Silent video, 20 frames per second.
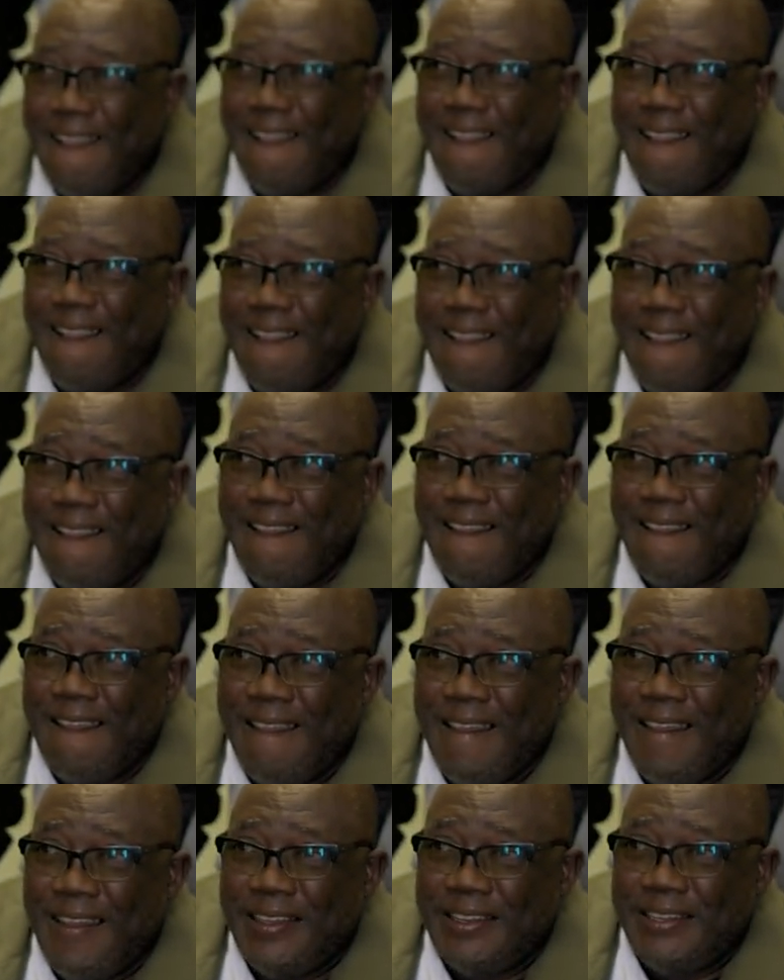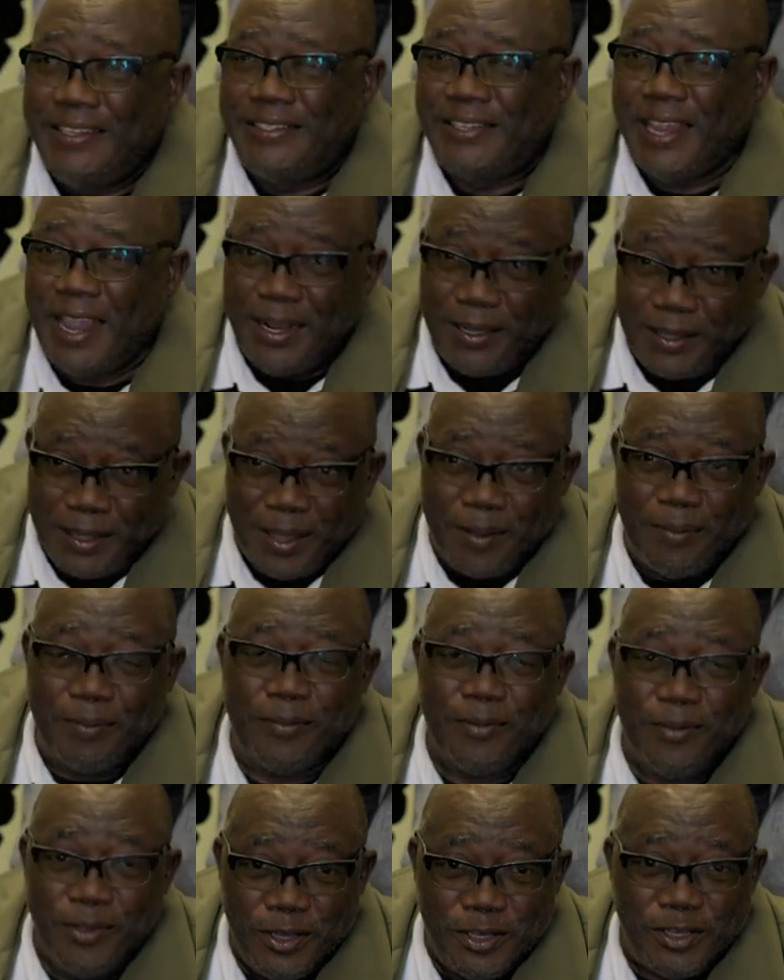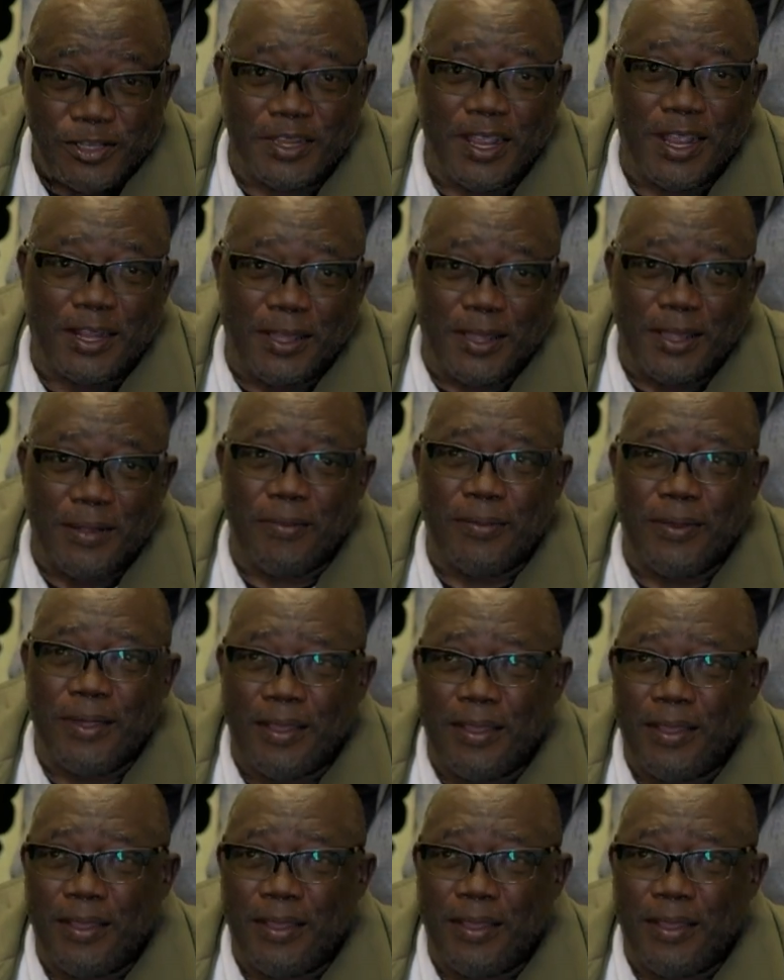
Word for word: we're going to roar. Shake them. You shake them.